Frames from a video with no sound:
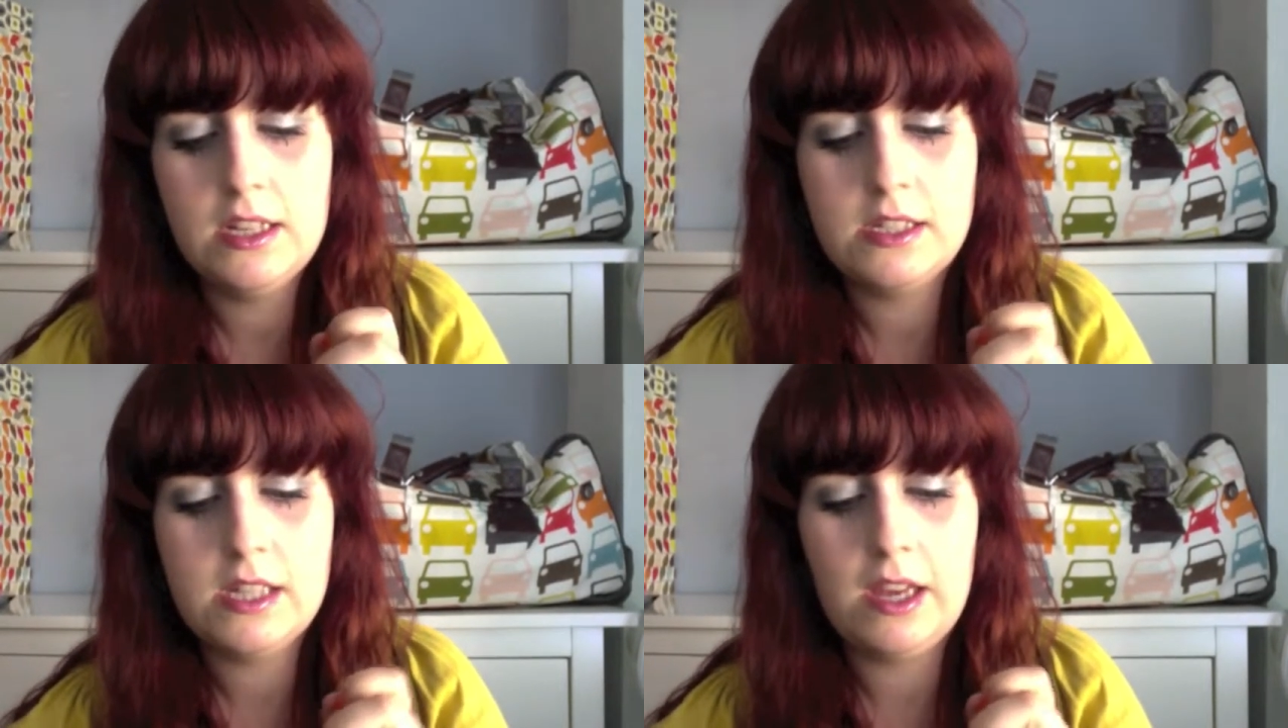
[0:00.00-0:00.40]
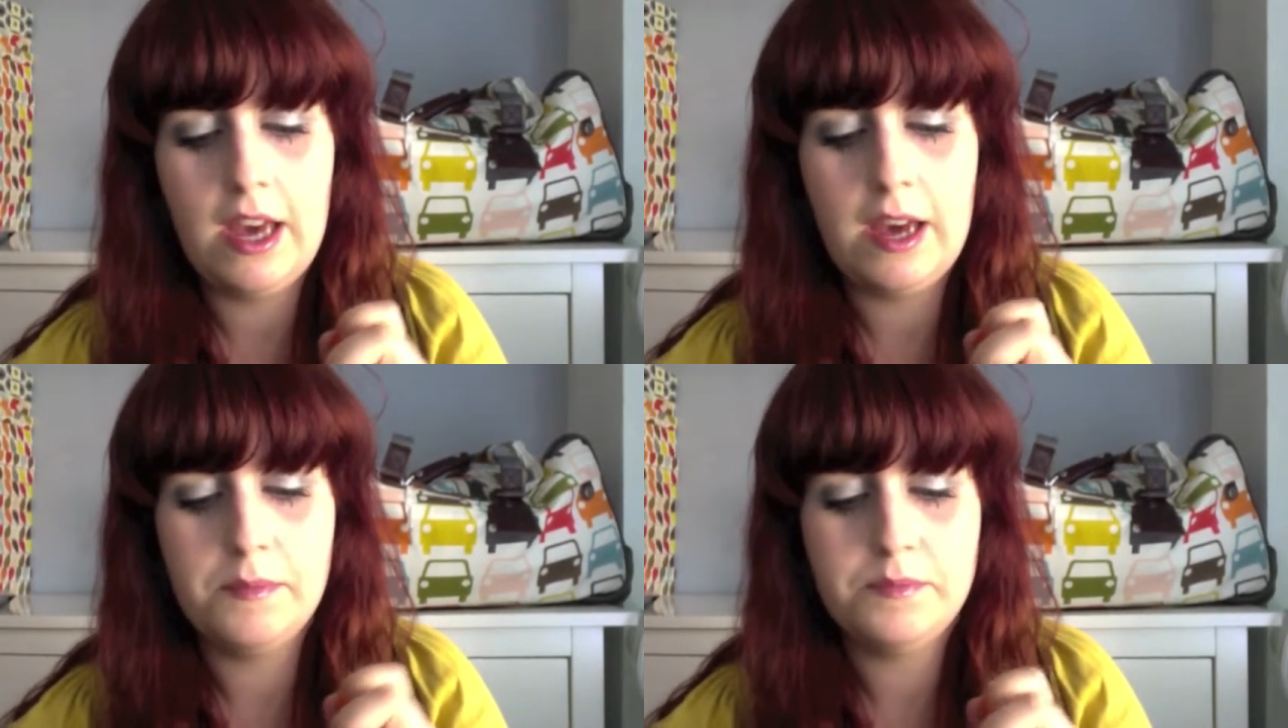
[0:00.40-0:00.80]
So
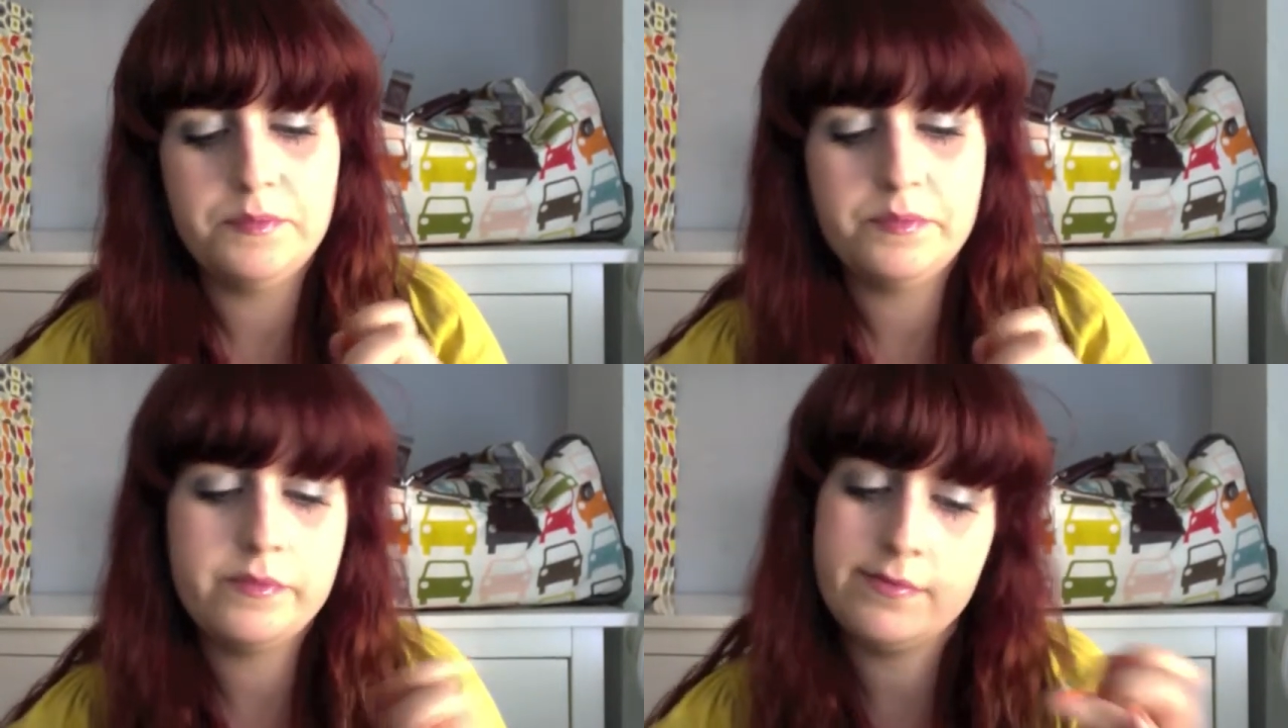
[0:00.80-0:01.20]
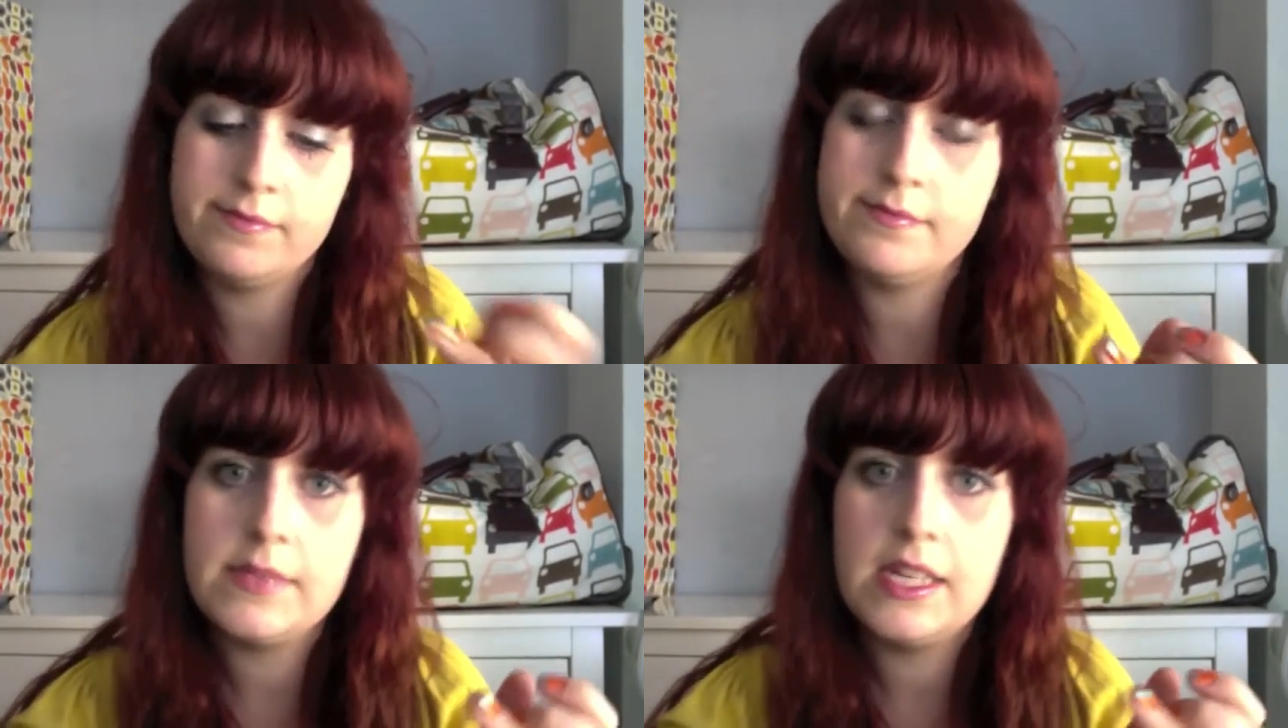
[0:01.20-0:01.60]
yeah,
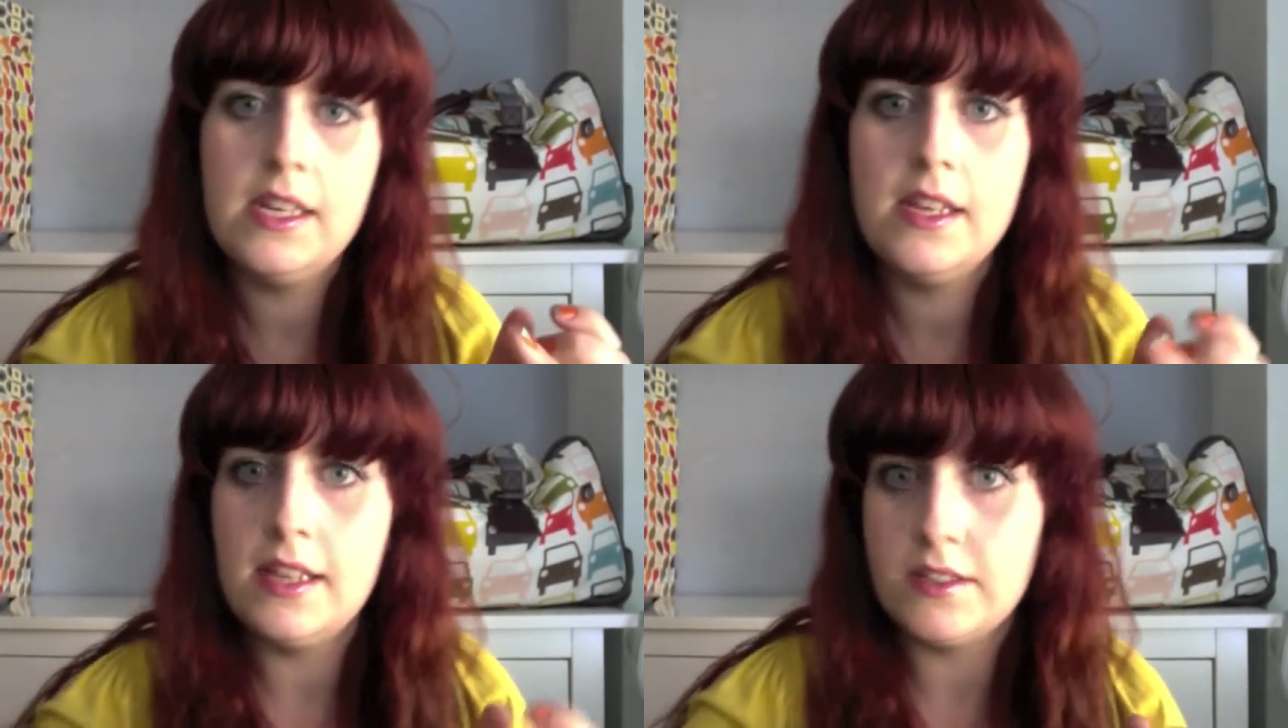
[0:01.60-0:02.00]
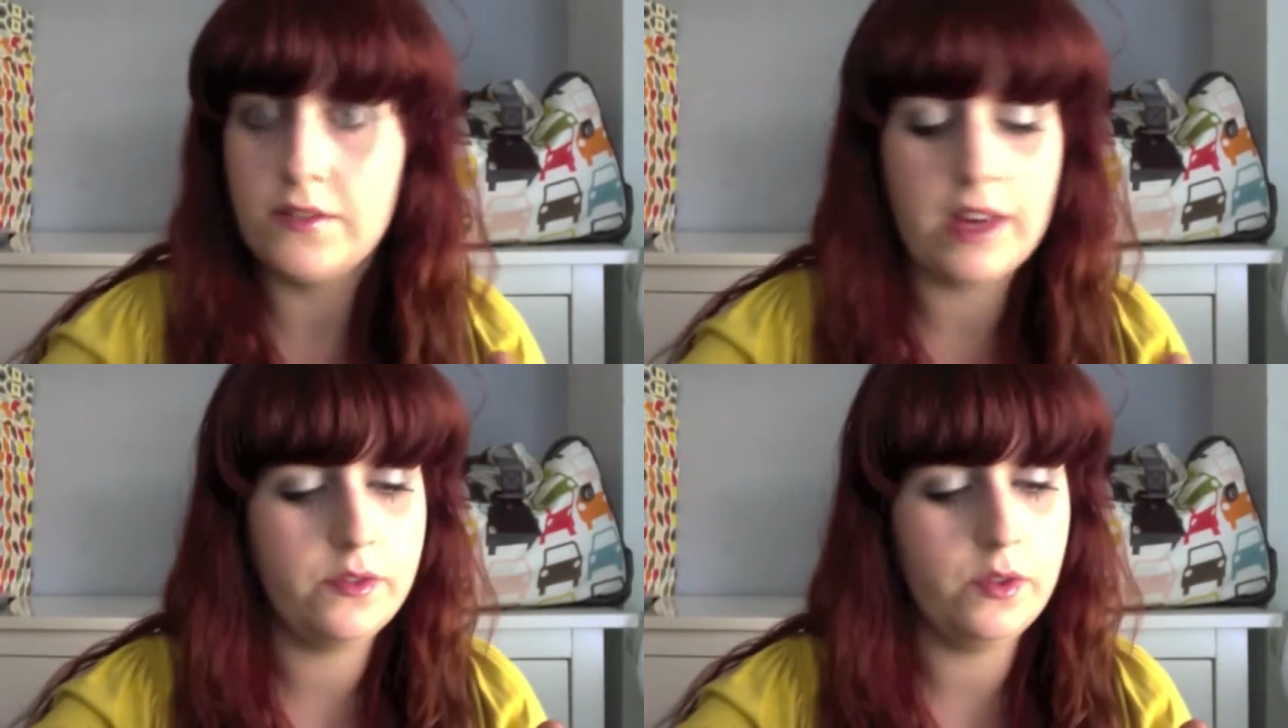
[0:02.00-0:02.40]
there's a
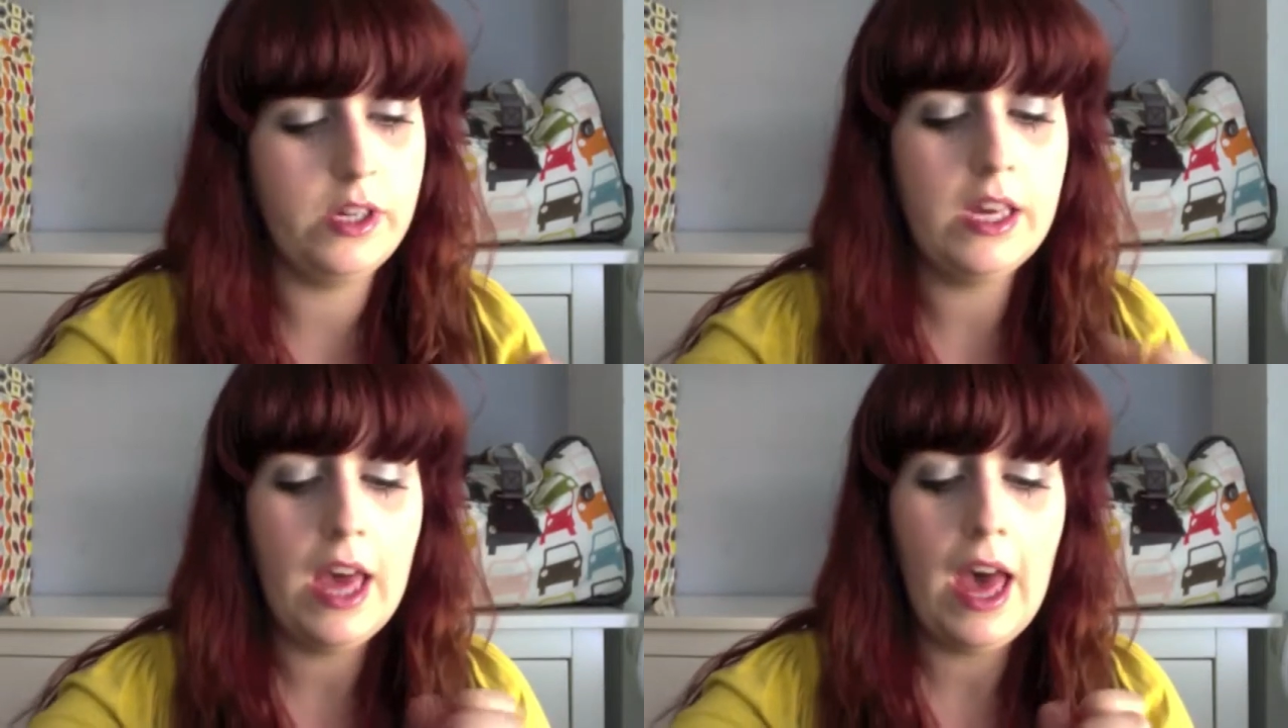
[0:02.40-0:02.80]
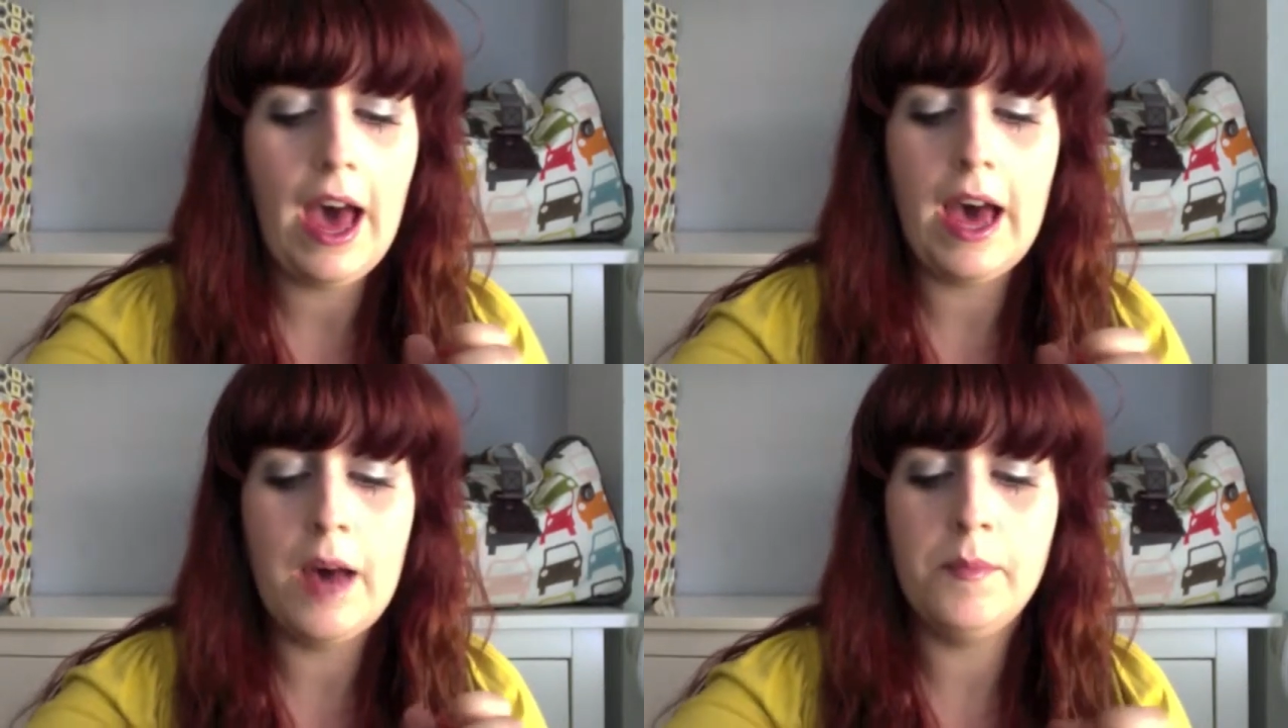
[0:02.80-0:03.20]
fact for you.
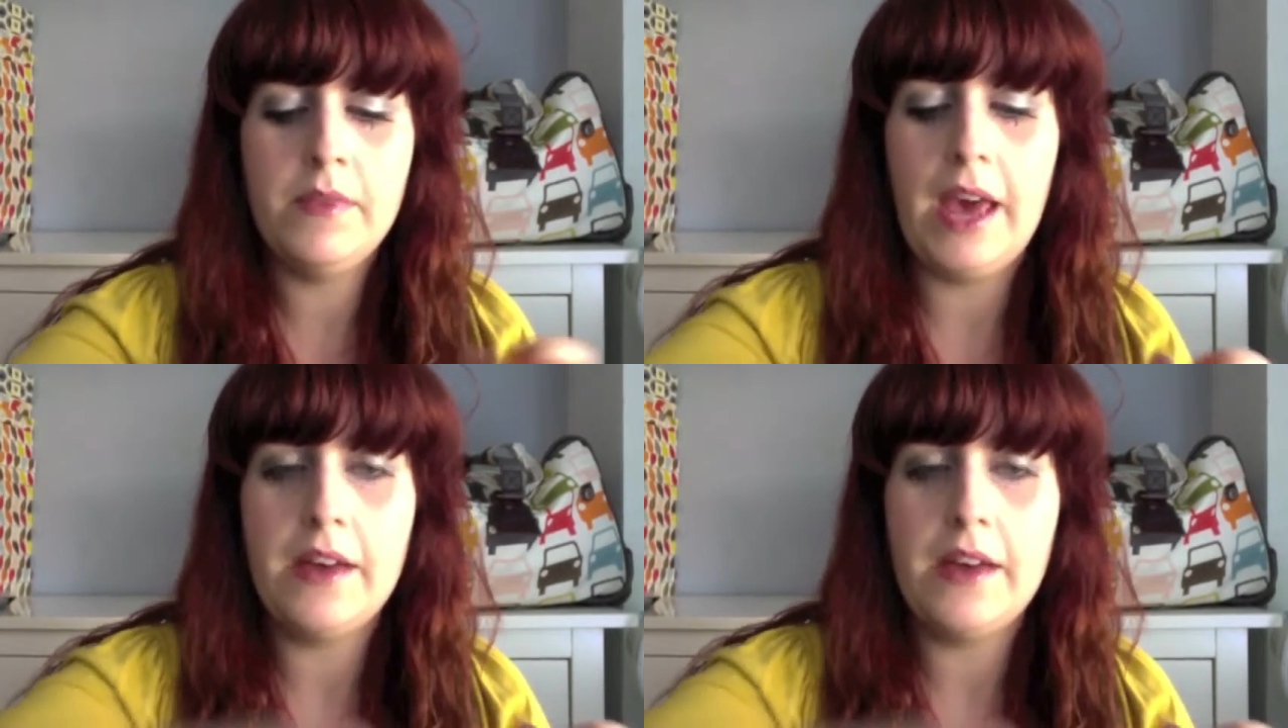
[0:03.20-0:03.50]
Yeah,